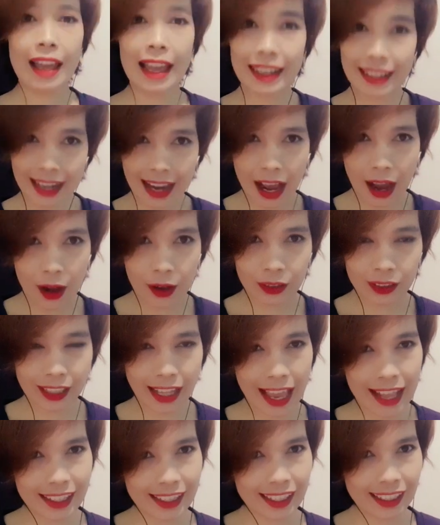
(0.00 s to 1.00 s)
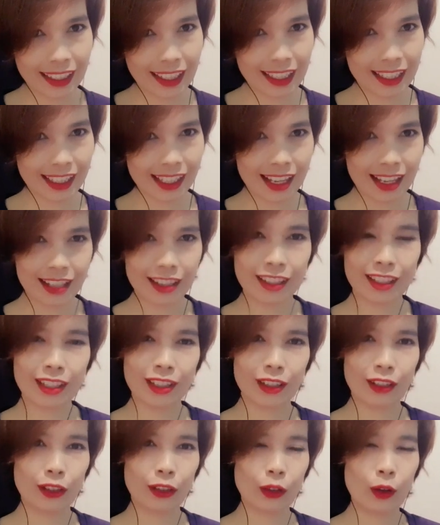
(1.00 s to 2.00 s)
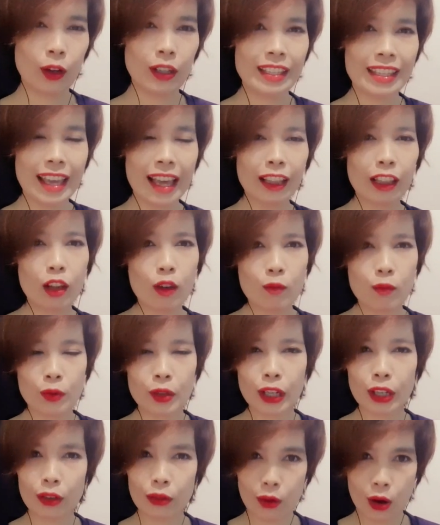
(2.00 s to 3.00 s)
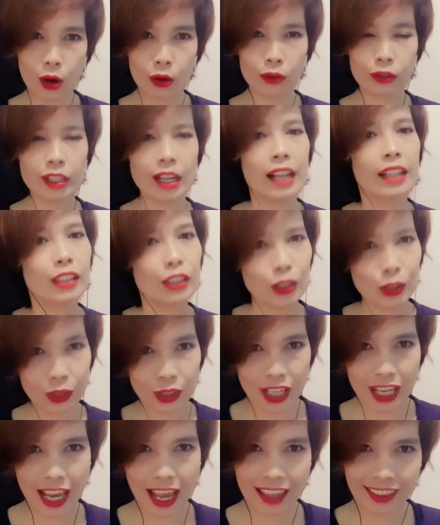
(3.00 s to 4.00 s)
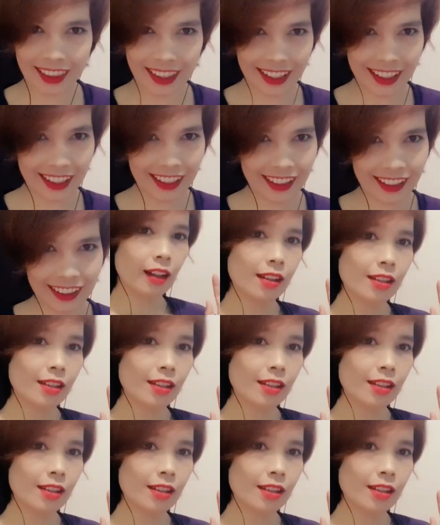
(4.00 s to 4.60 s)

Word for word: And now let's listen to Yellow Brick Road together.